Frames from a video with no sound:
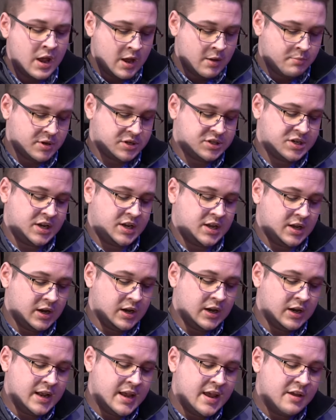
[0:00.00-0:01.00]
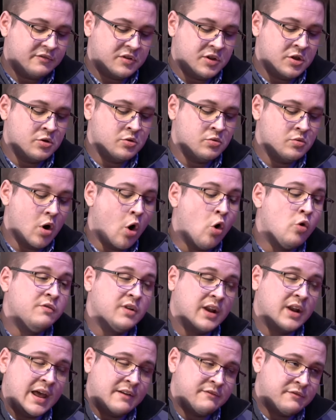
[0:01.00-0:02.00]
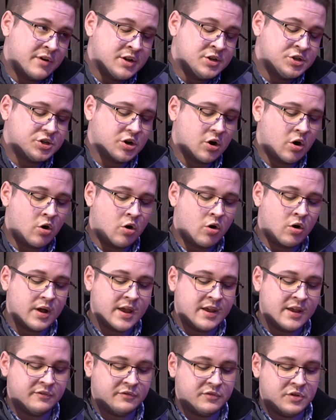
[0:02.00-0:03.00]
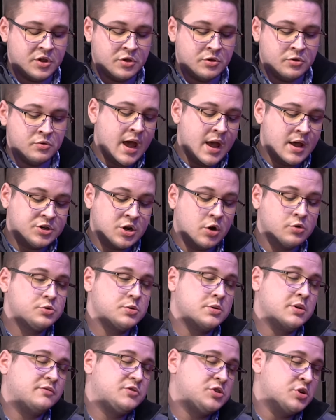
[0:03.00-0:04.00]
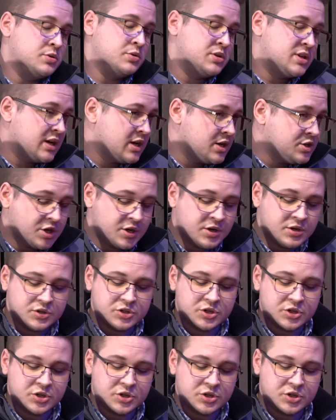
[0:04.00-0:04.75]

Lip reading: particularly if you over leverage or if you don't do enough due diligence